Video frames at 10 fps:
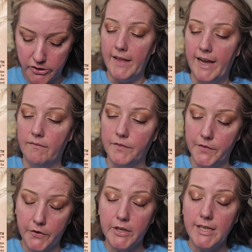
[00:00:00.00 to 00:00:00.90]
They have
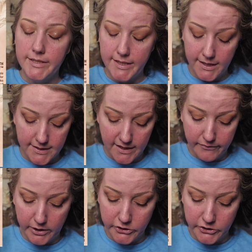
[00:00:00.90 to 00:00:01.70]
36 different